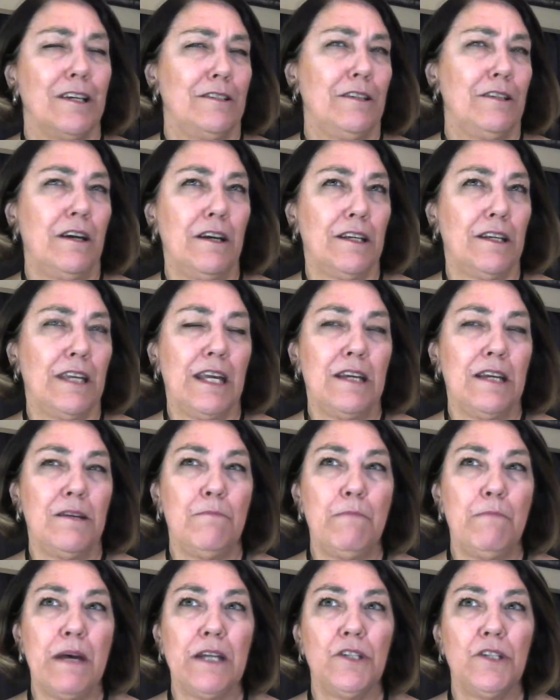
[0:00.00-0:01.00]
Yeah, I can't
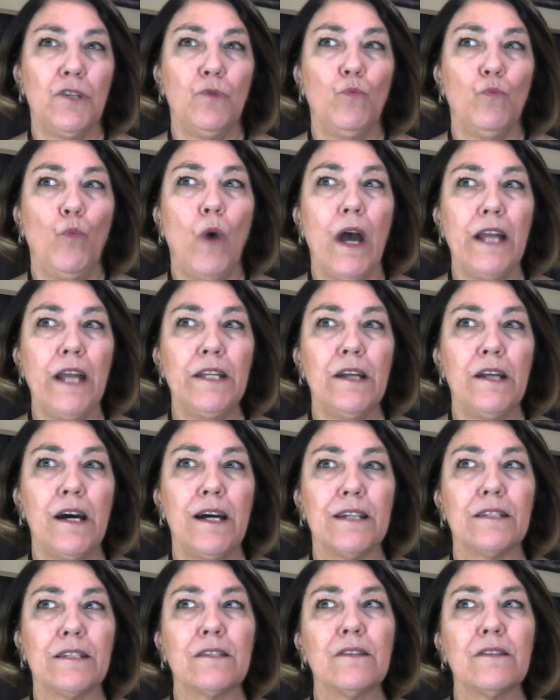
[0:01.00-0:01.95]
imagine why not.